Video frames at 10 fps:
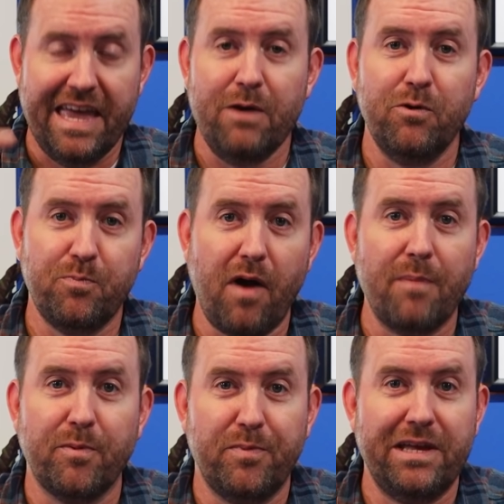it would
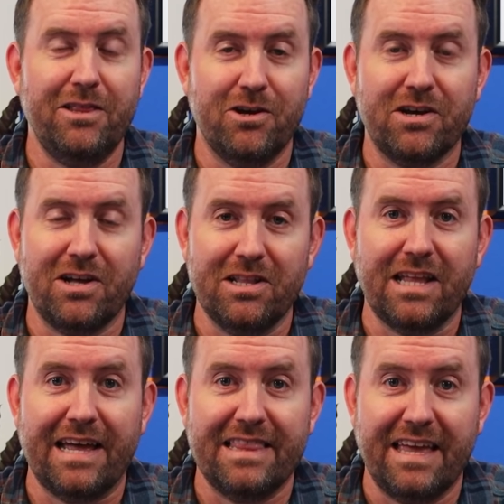probably look a
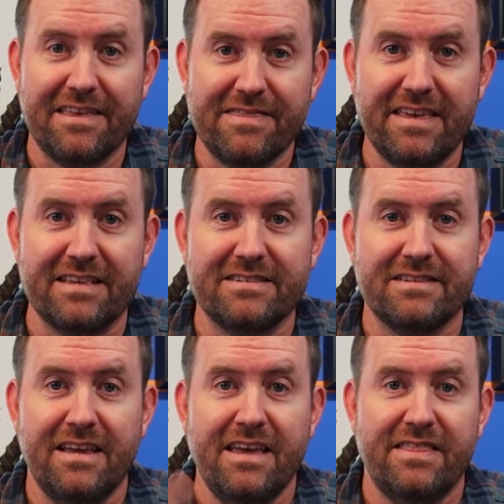lot like this.